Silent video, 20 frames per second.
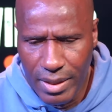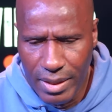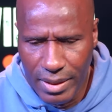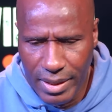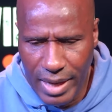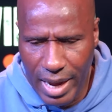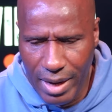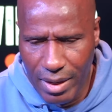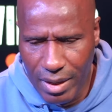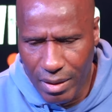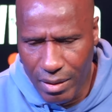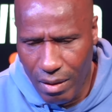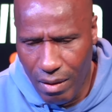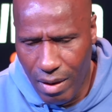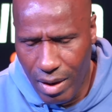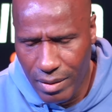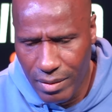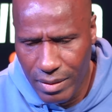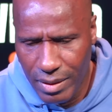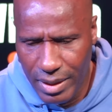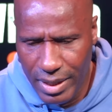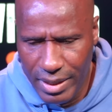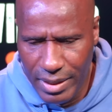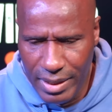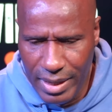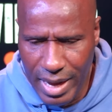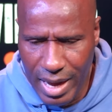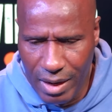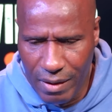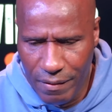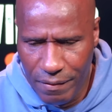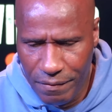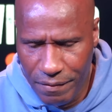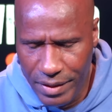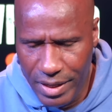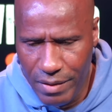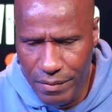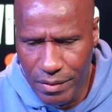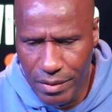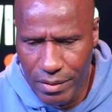Caitlin Clark's Indiana
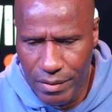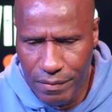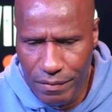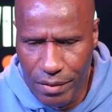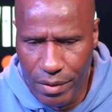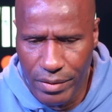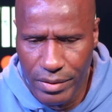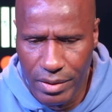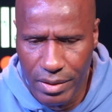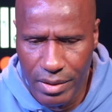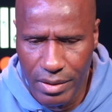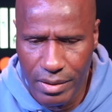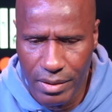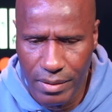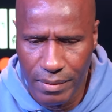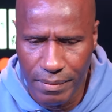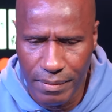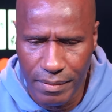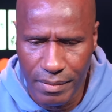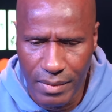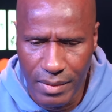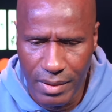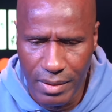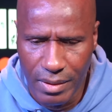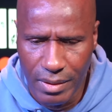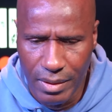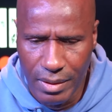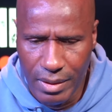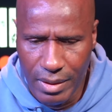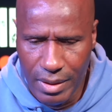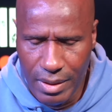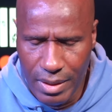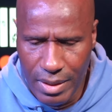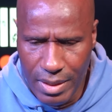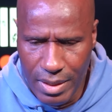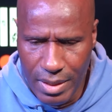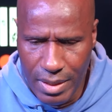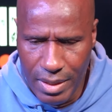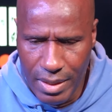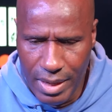Fever versus
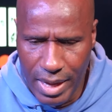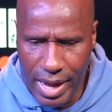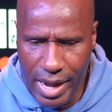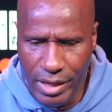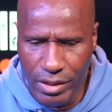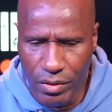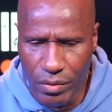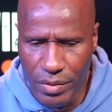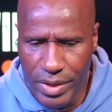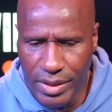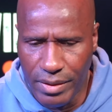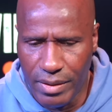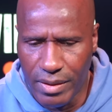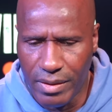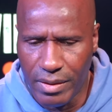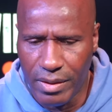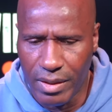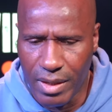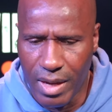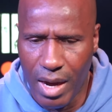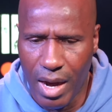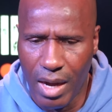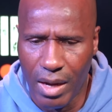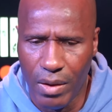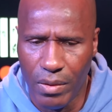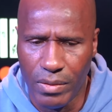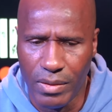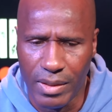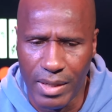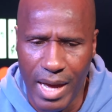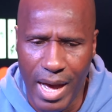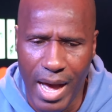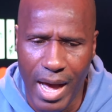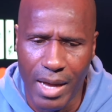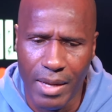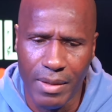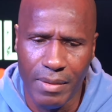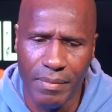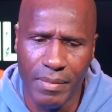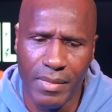Angel Reese's Chicago Sky.
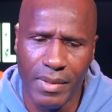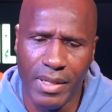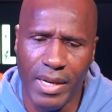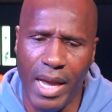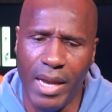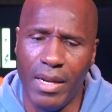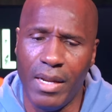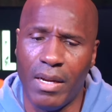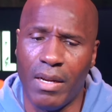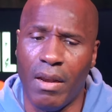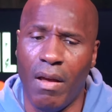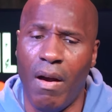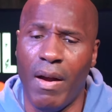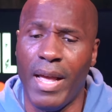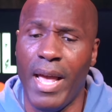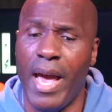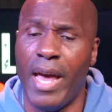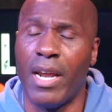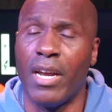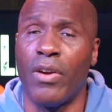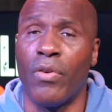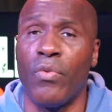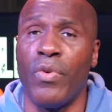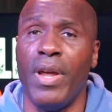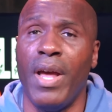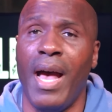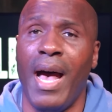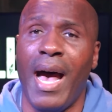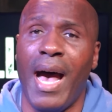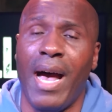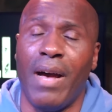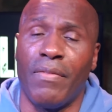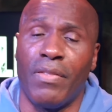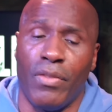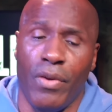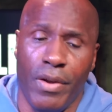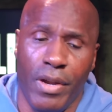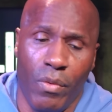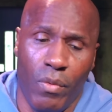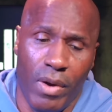Caitlin Clark had a career high of
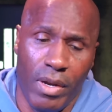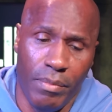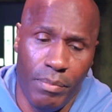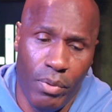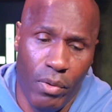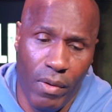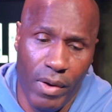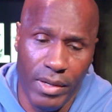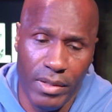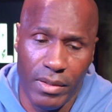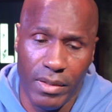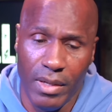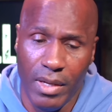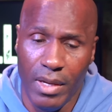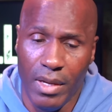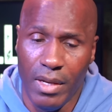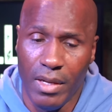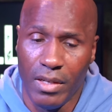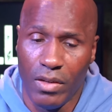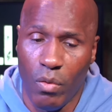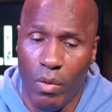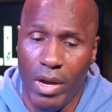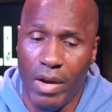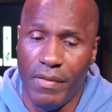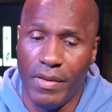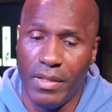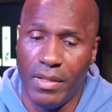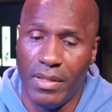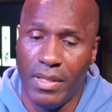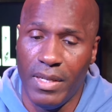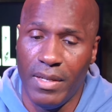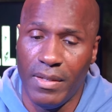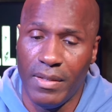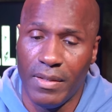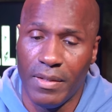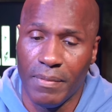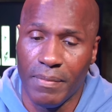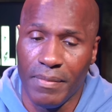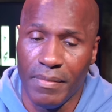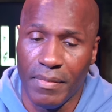31 points, 12
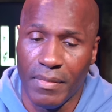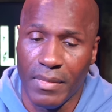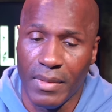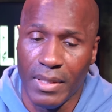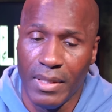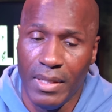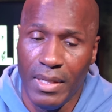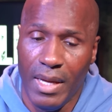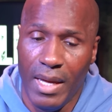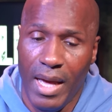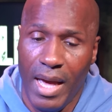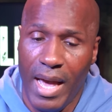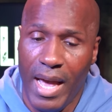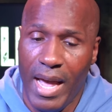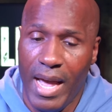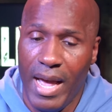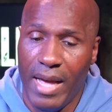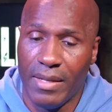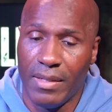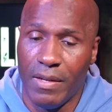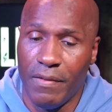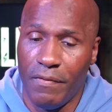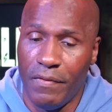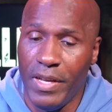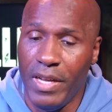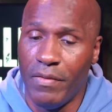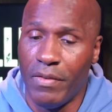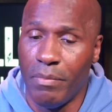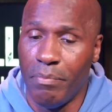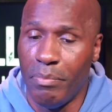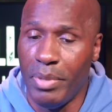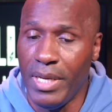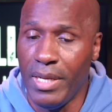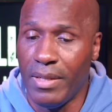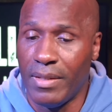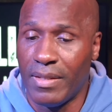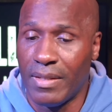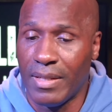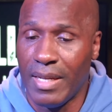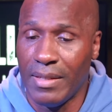assists, as the Fever
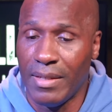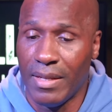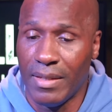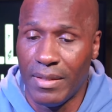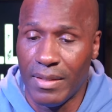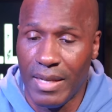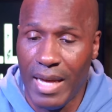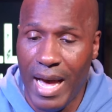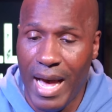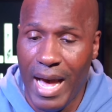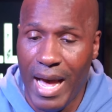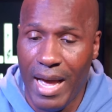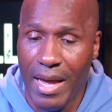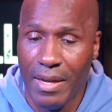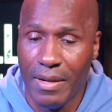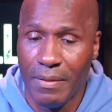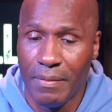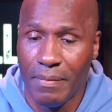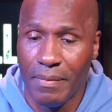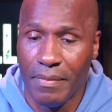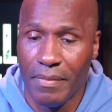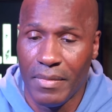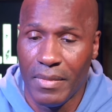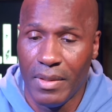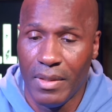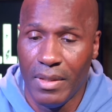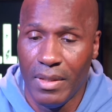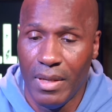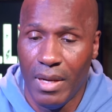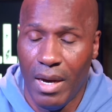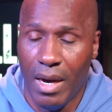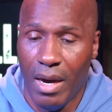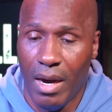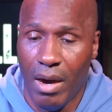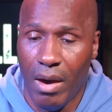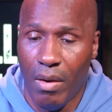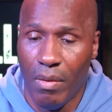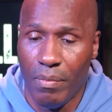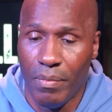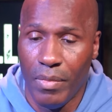beats the Sky
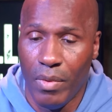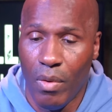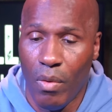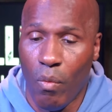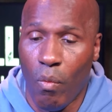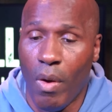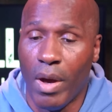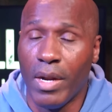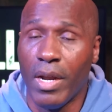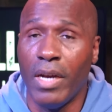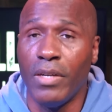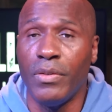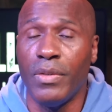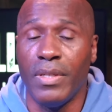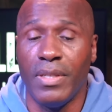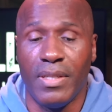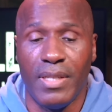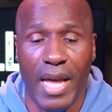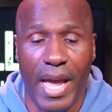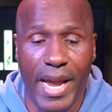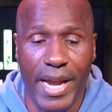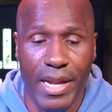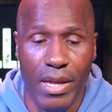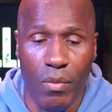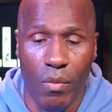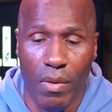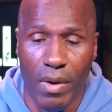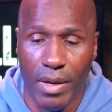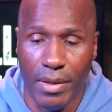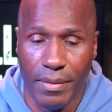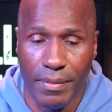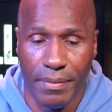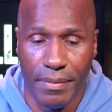uh, 100 to 81.